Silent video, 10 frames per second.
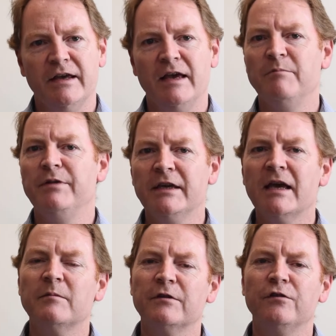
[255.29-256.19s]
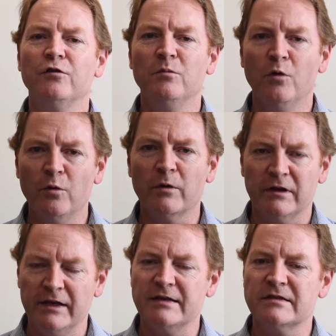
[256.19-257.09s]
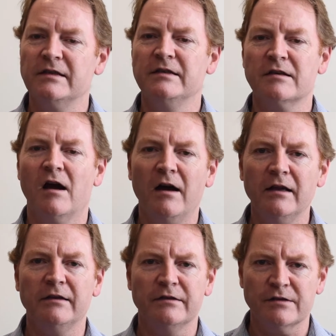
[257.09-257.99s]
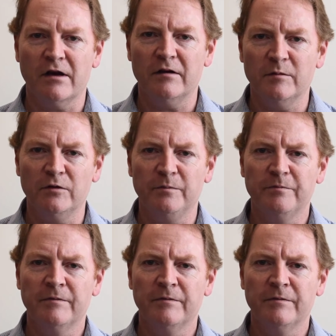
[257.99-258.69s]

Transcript: and being able to do more with less is highly desirable.